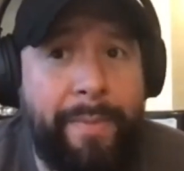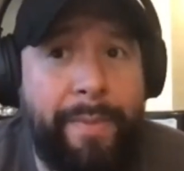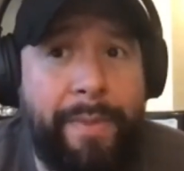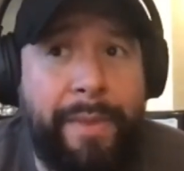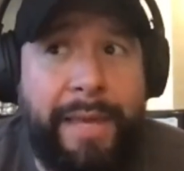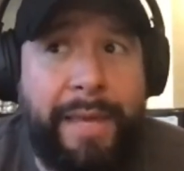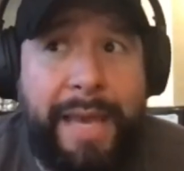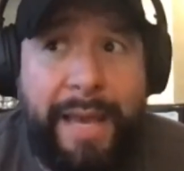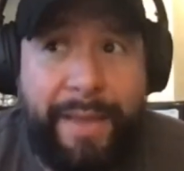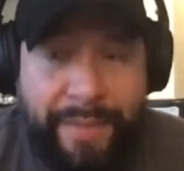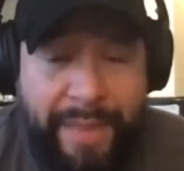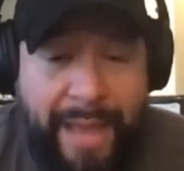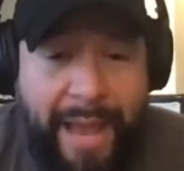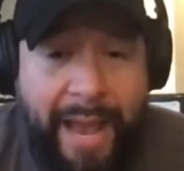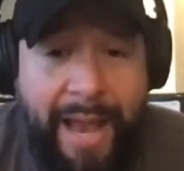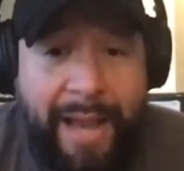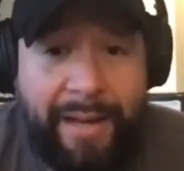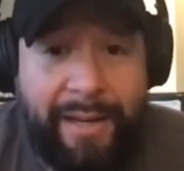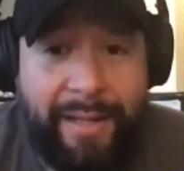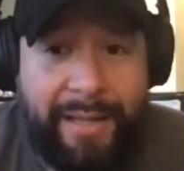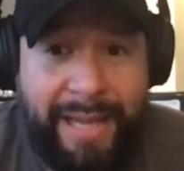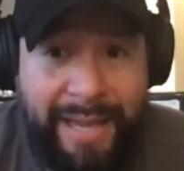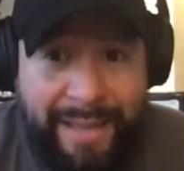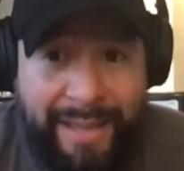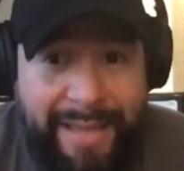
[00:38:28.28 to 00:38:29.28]
get
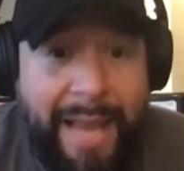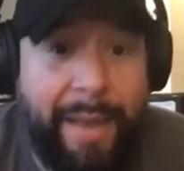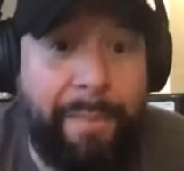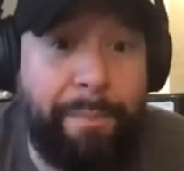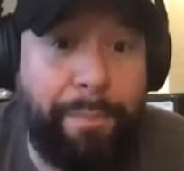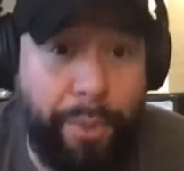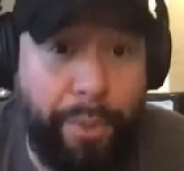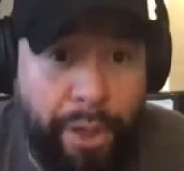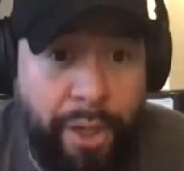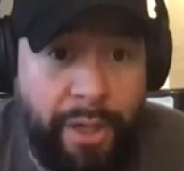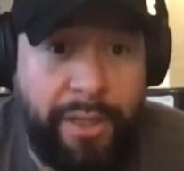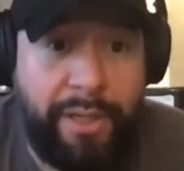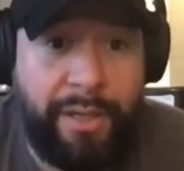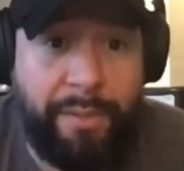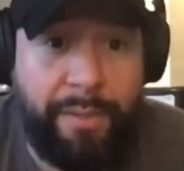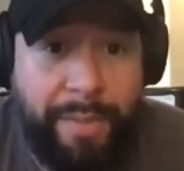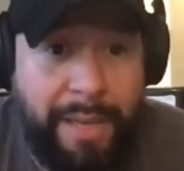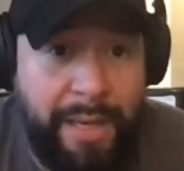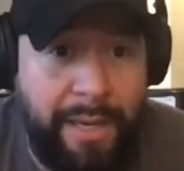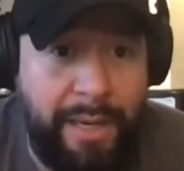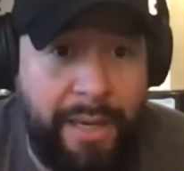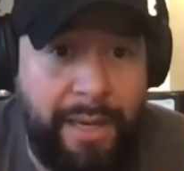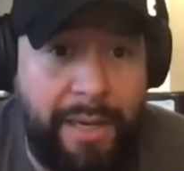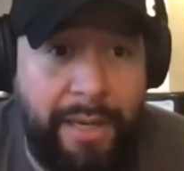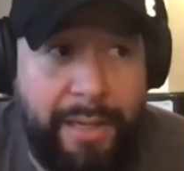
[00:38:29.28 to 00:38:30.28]
that book,
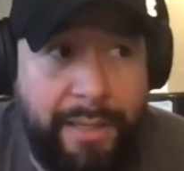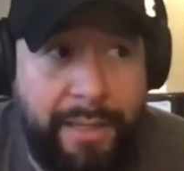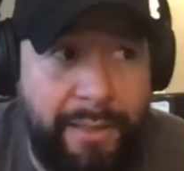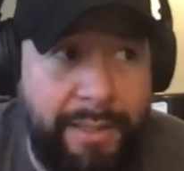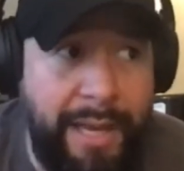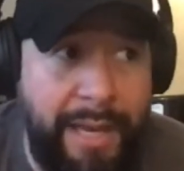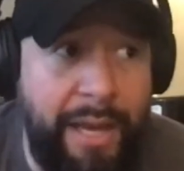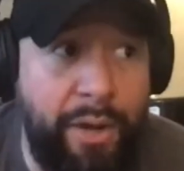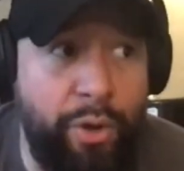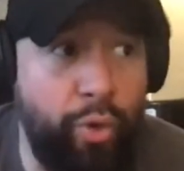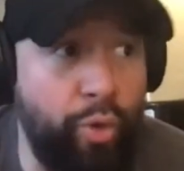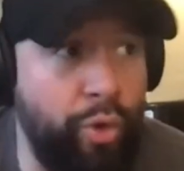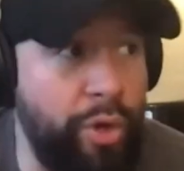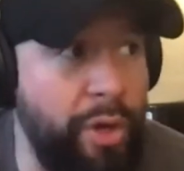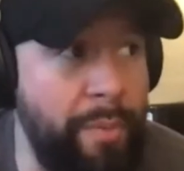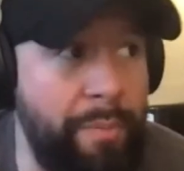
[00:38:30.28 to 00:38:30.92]
because it